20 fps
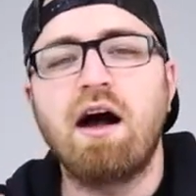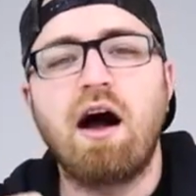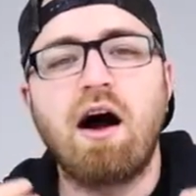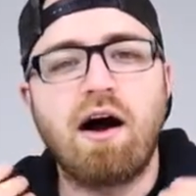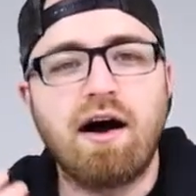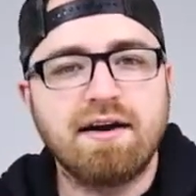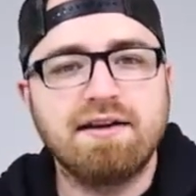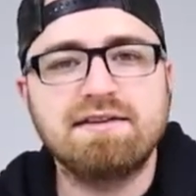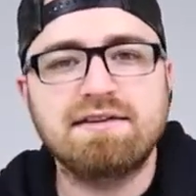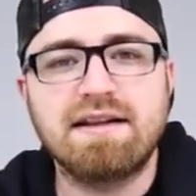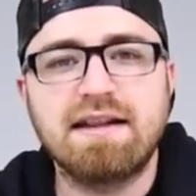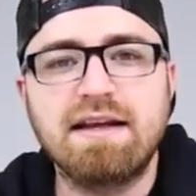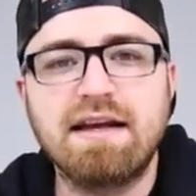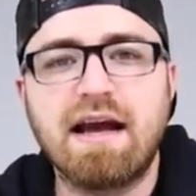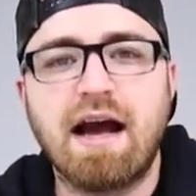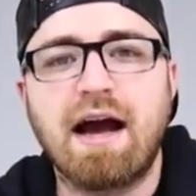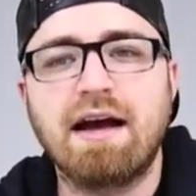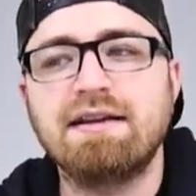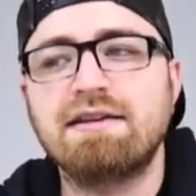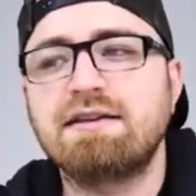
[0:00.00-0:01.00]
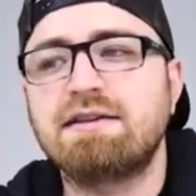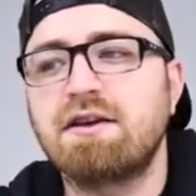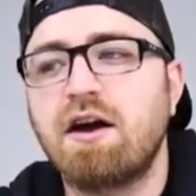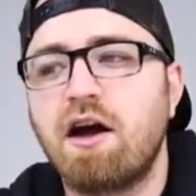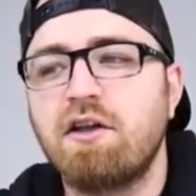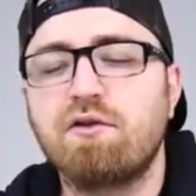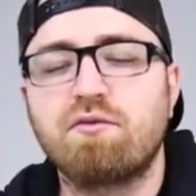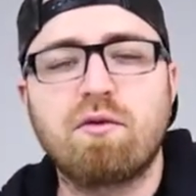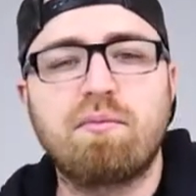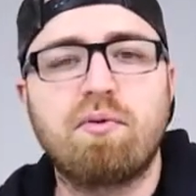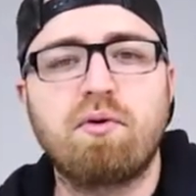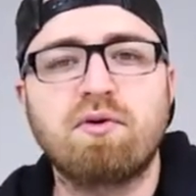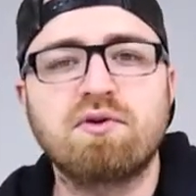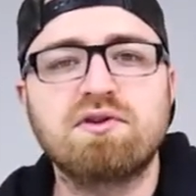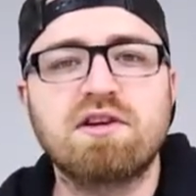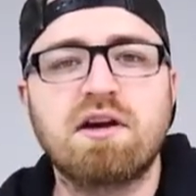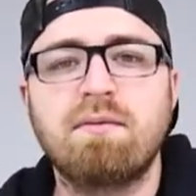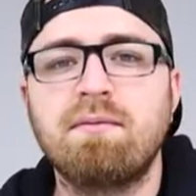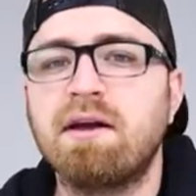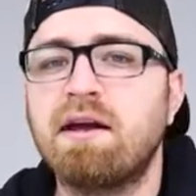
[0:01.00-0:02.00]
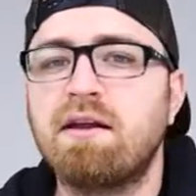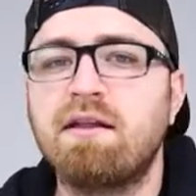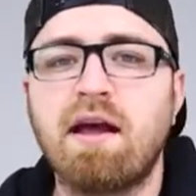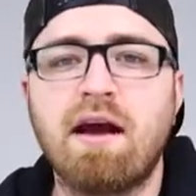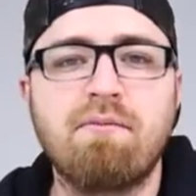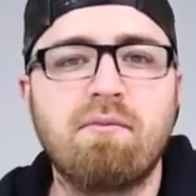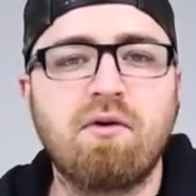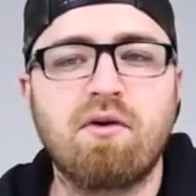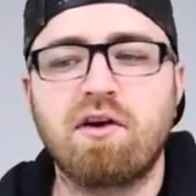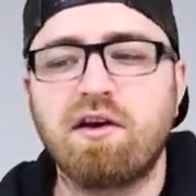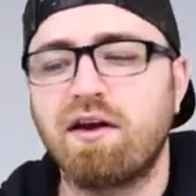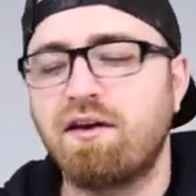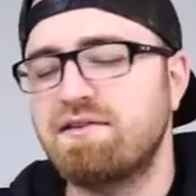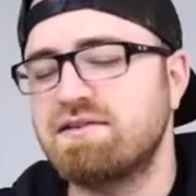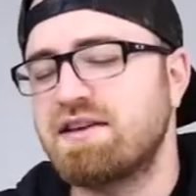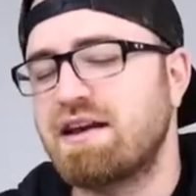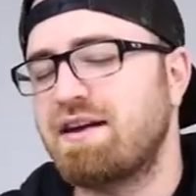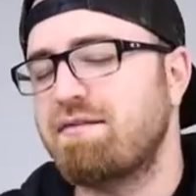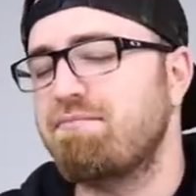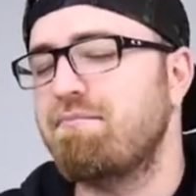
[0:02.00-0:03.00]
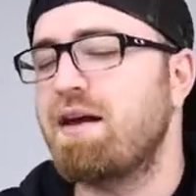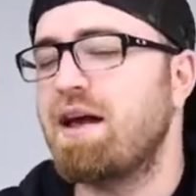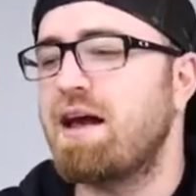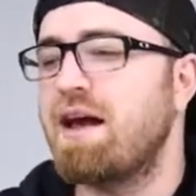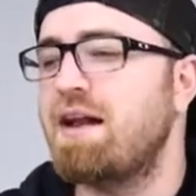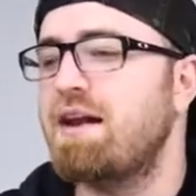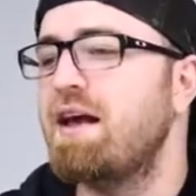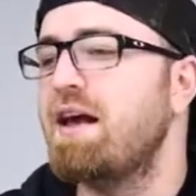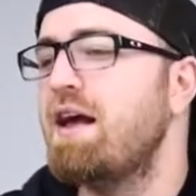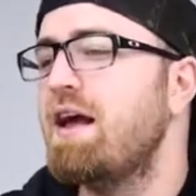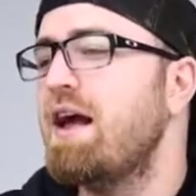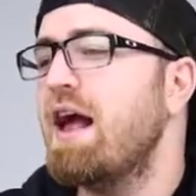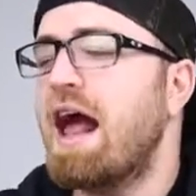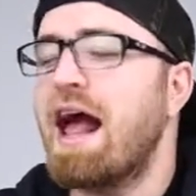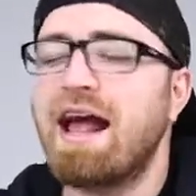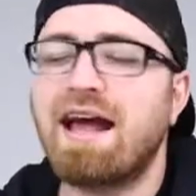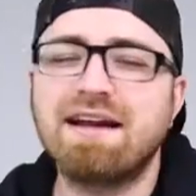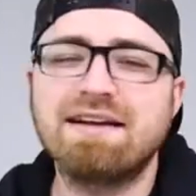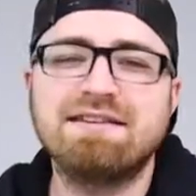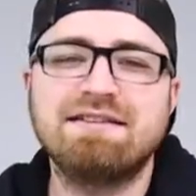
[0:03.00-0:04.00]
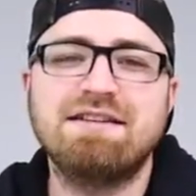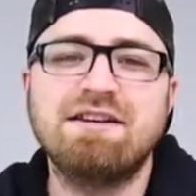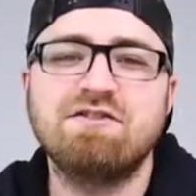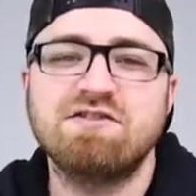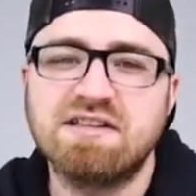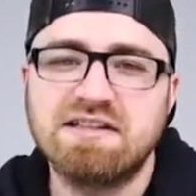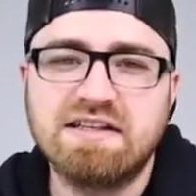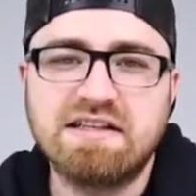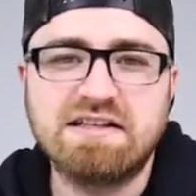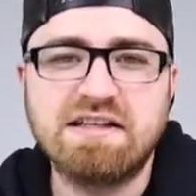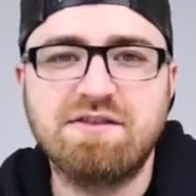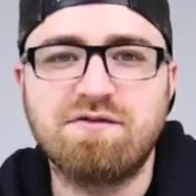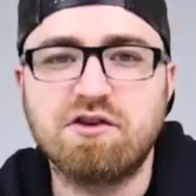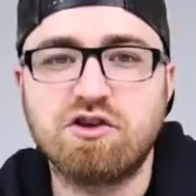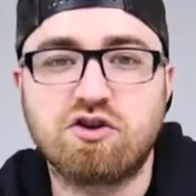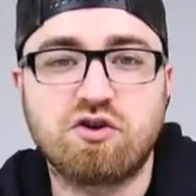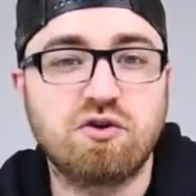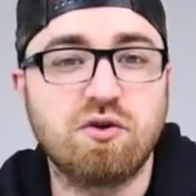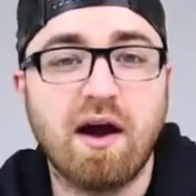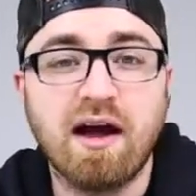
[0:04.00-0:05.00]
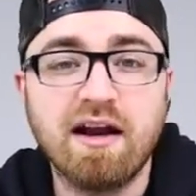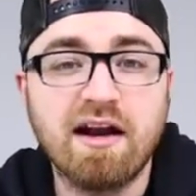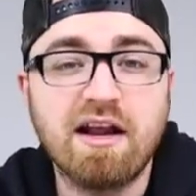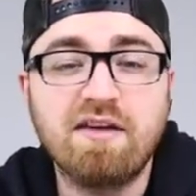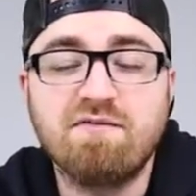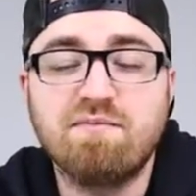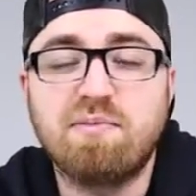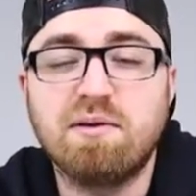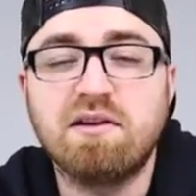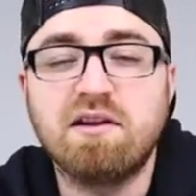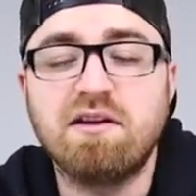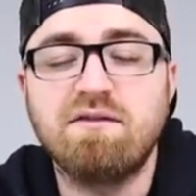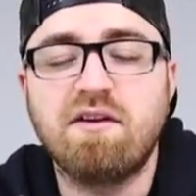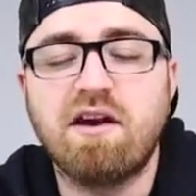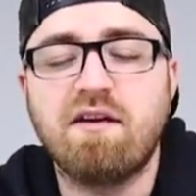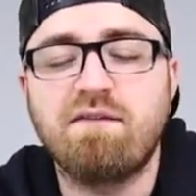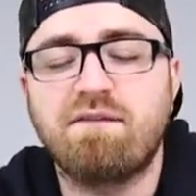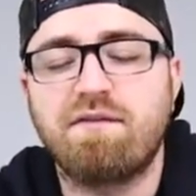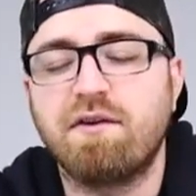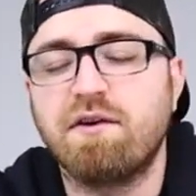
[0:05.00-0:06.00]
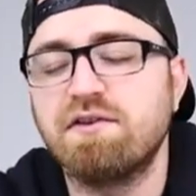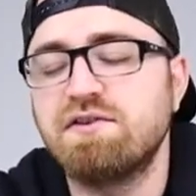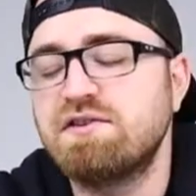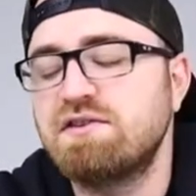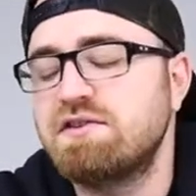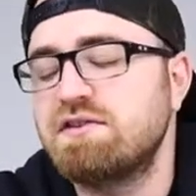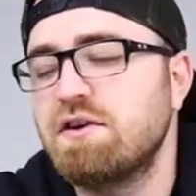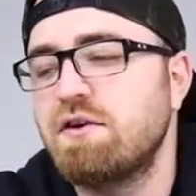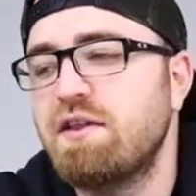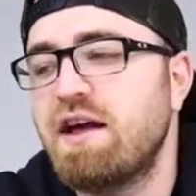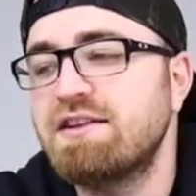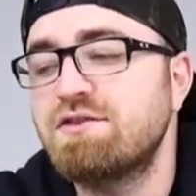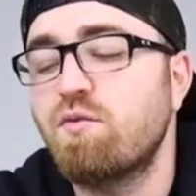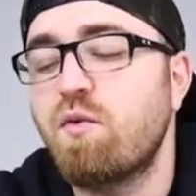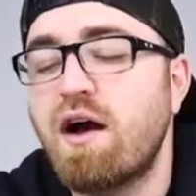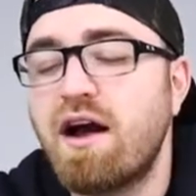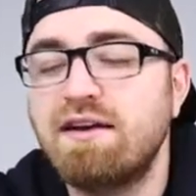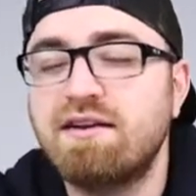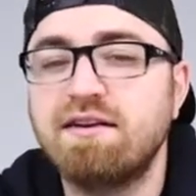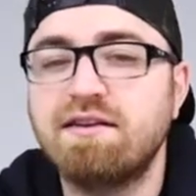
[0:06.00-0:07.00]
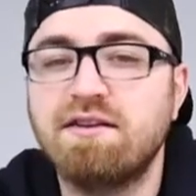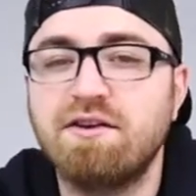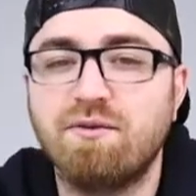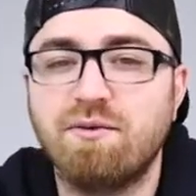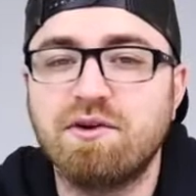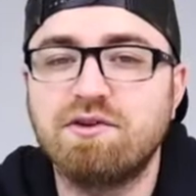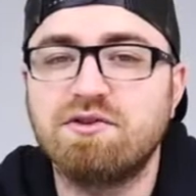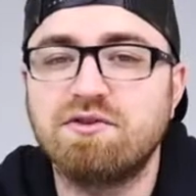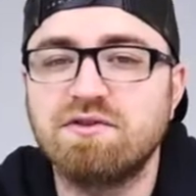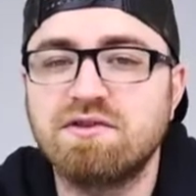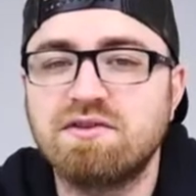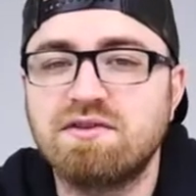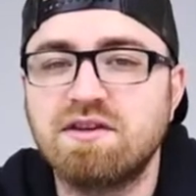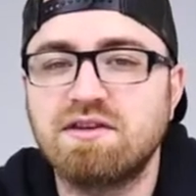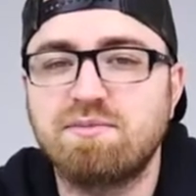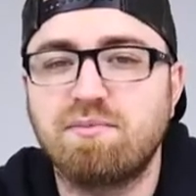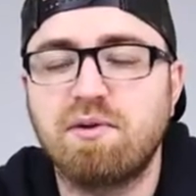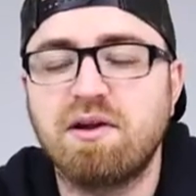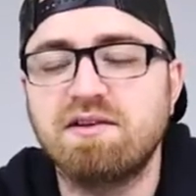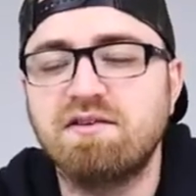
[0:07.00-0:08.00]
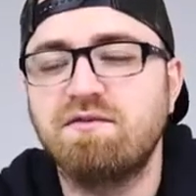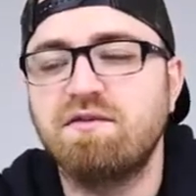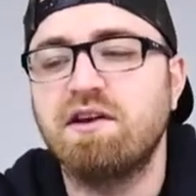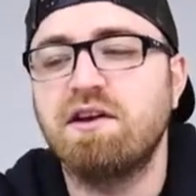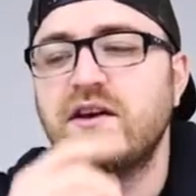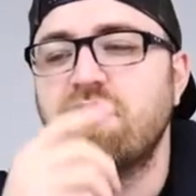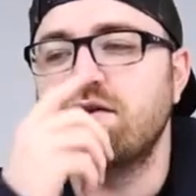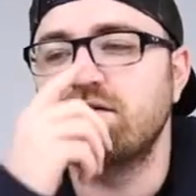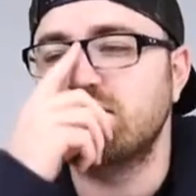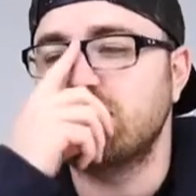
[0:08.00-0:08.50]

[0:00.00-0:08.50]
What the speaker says: Honestly, I saw the reports coming in that morning and I was like, man, I gotta see if this is even true. I didn't even believe it at first. So that's why I did the original 6 Plus video.